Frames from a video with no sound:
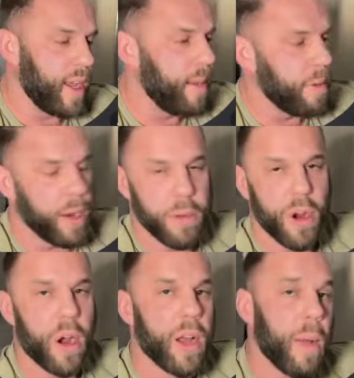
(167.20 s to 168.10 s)
NPM or
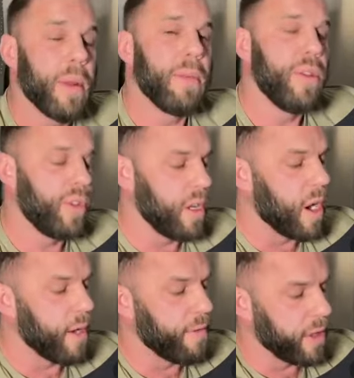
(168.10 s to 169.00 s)
Yarn. I'm gonna be using
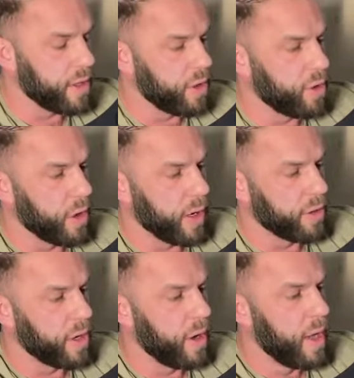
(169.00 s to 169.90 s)
Yarn for this tutorial.
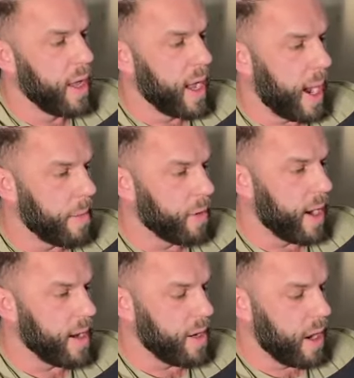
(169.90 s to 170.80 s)
So I'm gonna
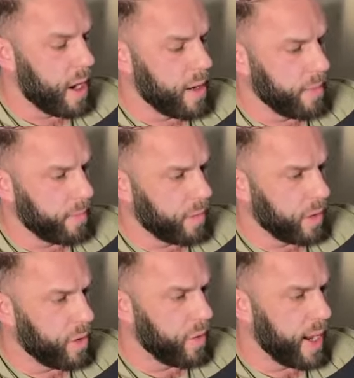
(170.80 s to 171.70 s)
write Yarn
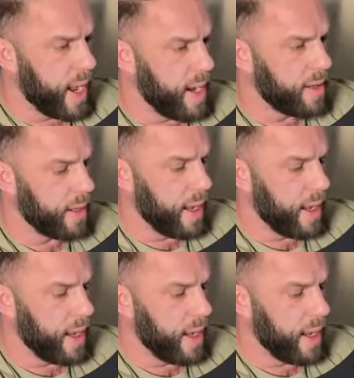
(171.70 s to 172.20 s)
create